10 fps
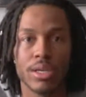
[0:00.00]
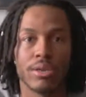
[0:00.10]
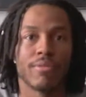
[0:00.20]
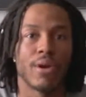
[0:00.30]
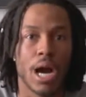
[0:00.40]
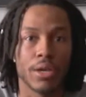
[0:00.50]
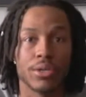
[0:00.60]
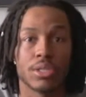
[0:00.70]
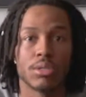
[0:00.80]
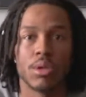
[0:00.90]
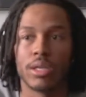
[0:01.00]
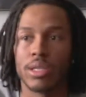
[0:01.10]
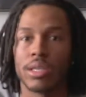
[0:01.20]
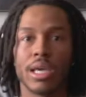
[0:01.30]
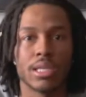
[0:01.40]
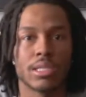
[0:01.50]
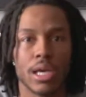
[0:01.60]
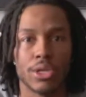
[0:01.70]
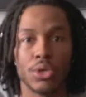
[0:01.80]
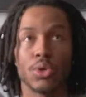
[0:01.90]
your values, and the things
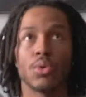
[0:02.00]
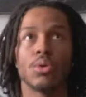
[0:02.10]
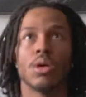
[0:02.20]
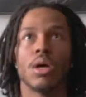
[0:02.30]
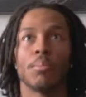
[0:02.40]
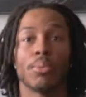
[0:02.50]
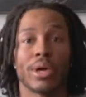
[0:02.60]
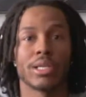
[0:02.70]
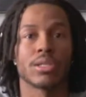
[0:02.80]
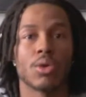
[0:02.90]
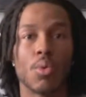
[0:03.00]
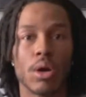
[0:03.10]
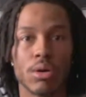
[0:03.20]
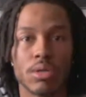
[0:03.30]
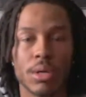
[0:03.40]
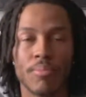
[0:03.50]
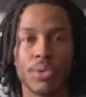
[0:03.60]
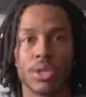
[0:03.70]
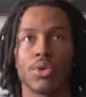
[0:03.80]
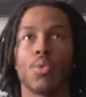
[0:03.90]
that you bring to the world.
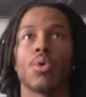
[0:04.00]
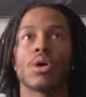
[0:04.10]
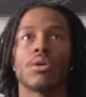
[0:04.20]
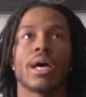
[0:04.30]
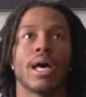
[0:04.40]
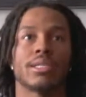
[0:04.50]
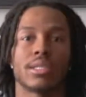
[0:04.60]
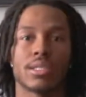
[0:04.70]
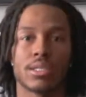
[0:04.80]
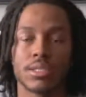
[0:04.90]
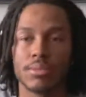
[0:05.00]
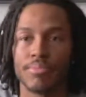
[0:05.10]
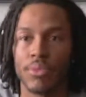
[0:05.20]
The world has this